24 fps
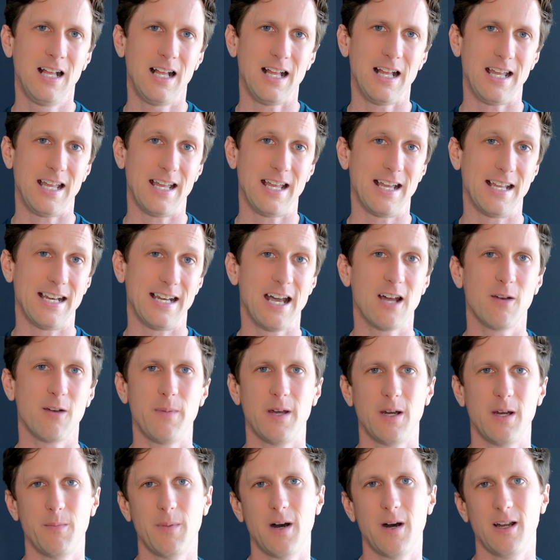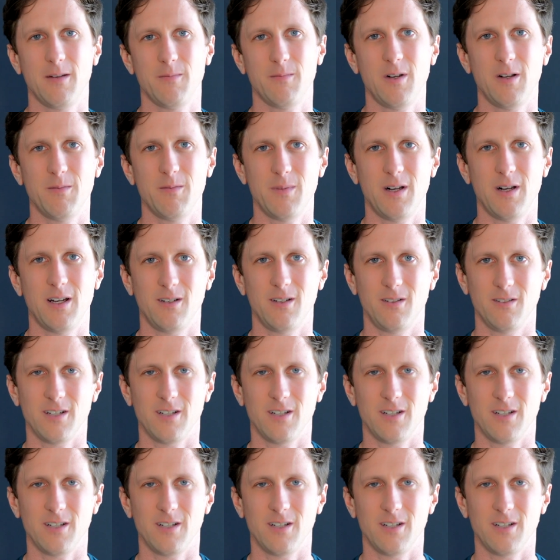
and how to bet a bottom-up model,